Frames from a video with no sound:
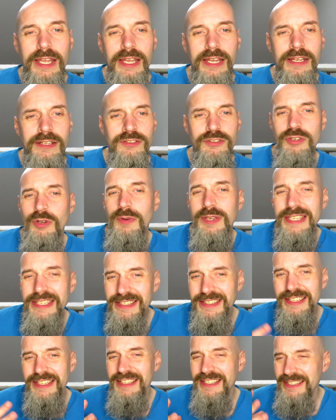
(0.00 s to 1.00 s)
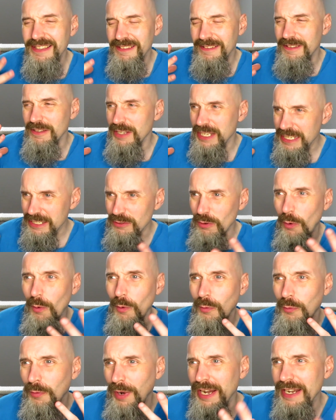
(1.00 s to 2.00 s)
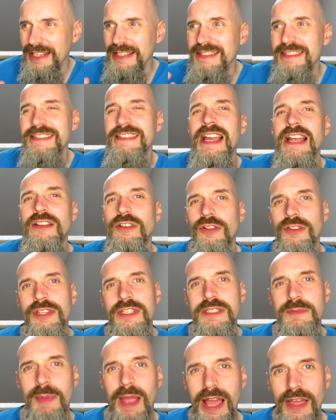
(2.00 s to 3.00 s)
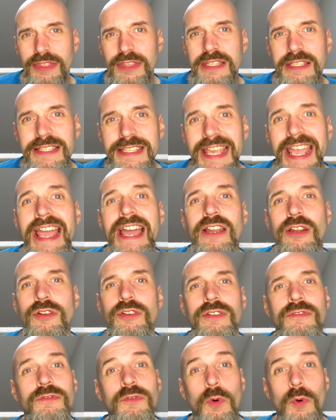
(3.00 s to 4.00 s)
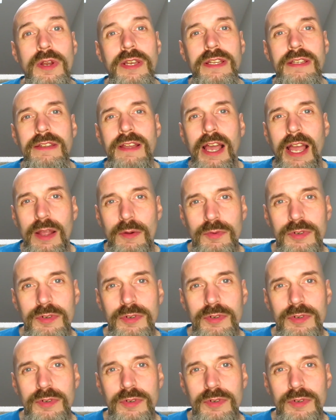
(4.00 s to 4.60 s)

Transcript: and so he he he's already set on this path. He cannot avoid it.